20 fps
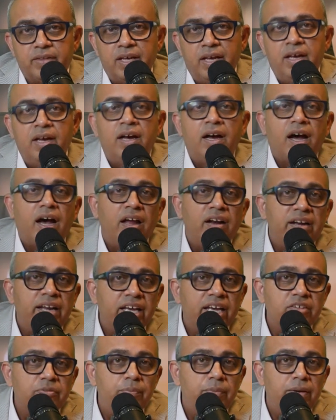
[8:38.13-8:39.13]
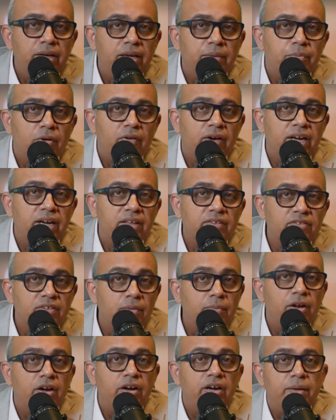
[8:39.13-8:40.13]
I'll next be providing
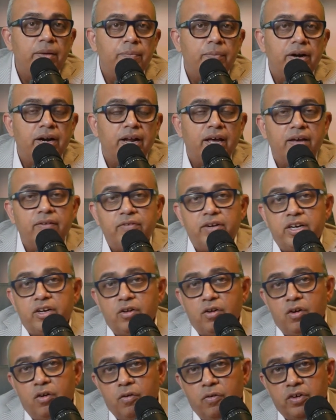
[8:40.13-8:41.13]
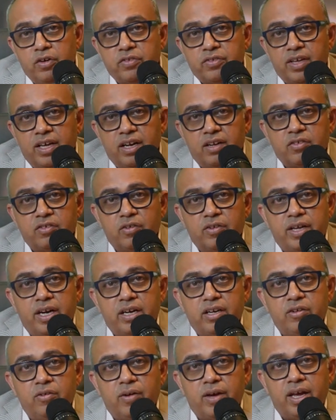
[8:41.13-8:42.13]
similar deeper dive into lower cells, so that you
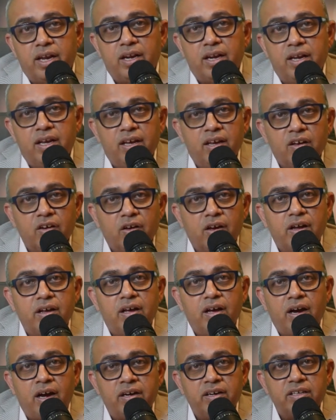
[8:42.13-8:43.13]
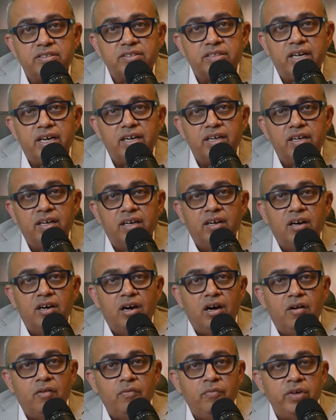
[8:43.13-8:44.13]
can understand
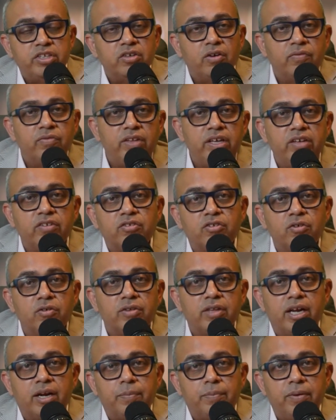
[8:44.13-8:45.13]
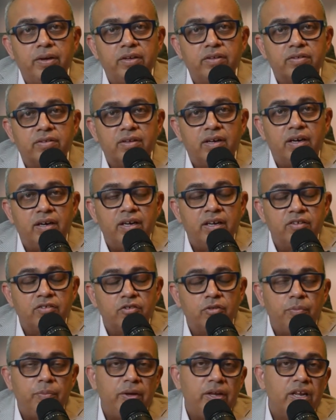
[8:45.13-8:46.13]
which of these two therapies is
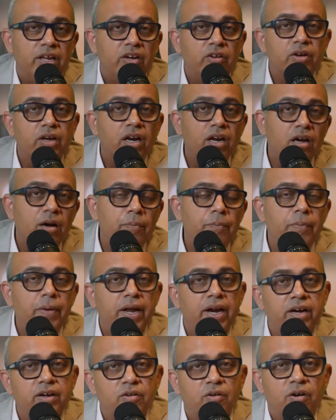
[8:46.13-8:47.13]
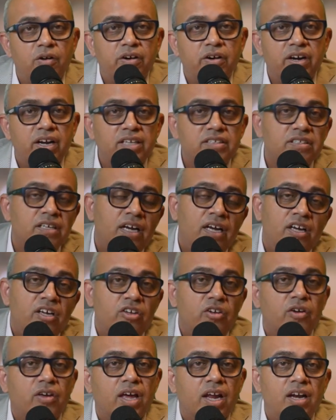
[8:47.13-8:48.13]
superior. You can compare and contrast. You
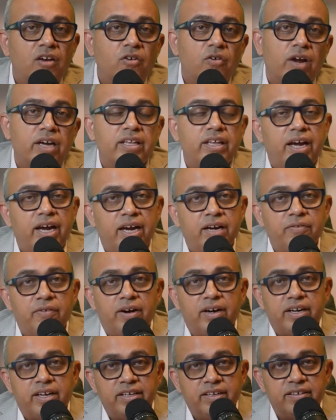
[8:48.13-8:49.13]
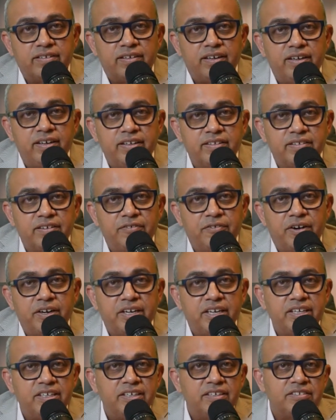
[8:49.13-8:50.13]
can look at the advantages and
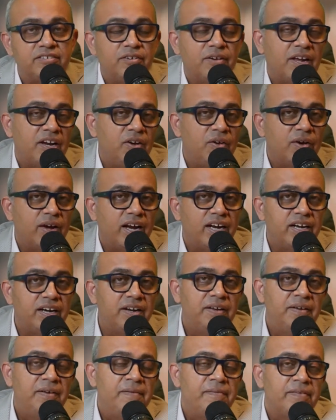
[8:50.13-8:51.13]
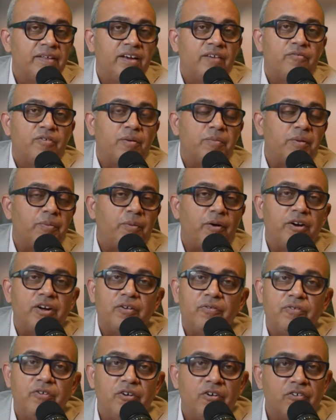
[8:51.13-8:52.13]
disadvantages. You can look at it from the point of
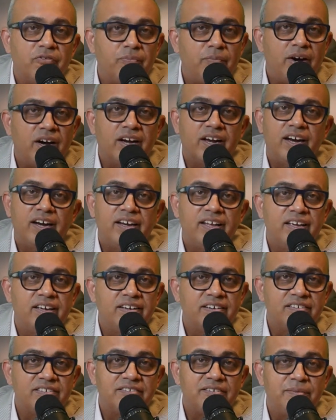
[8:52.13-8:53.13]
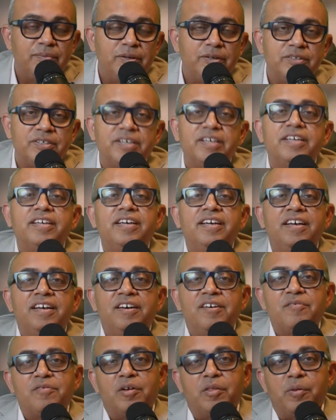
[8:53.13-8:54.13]
view of marketing, distribution,
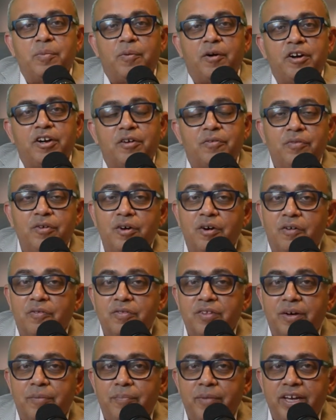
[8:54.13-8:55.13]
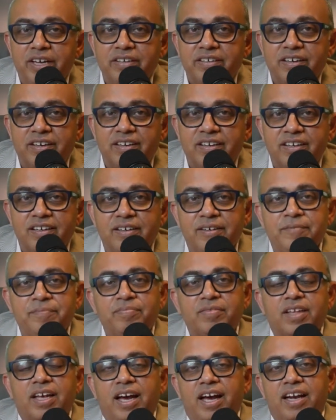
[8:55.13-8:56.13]
from the point of view of the patient.
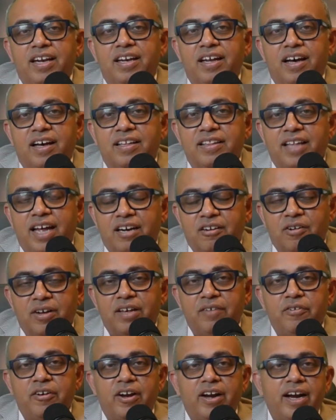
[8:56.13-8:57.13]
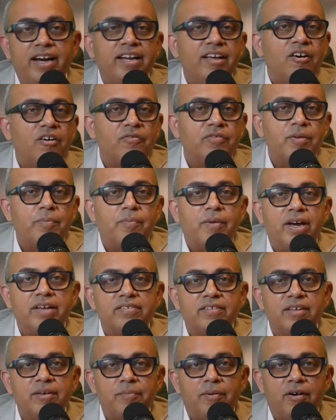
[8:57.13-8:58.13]
And that will give you an idea of the pricing
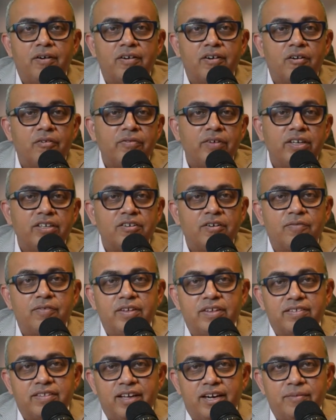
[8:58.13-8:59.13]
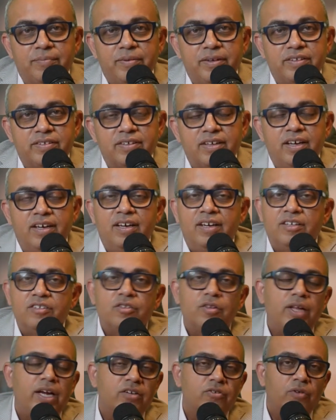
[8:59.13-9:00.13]
power of each of these therapies. So
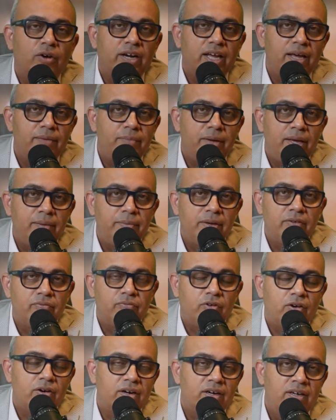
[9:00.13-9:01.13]
that's what I'm aiming for.